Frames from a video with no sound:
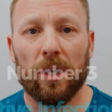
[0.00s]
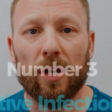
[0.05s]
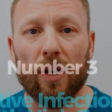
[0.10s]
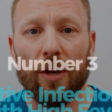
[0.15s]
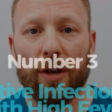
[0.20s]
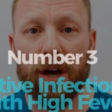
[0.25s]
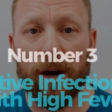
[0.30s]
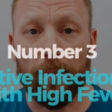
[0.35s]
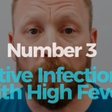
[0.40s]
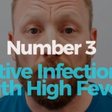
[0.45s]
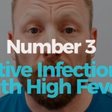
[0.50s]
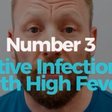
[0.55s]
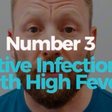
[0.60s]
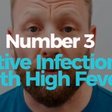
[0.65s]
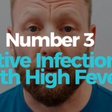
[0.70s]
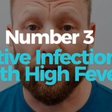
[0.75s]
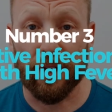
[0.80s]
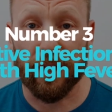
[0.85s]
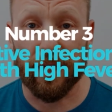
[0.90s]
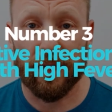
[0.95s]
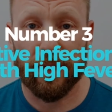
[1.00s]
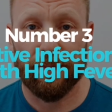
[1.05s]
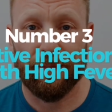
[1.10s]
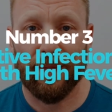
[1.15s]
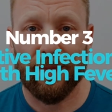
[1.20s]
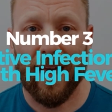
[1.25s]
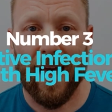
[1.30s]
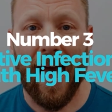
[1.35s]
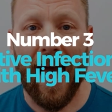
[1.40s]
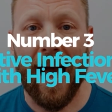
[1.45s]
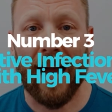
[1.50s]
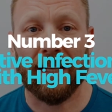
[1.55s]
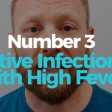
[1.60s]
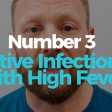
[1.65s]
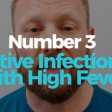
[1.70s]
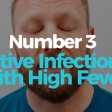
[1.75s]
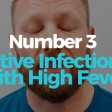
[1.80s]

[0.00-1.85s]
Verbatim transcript: Number three, active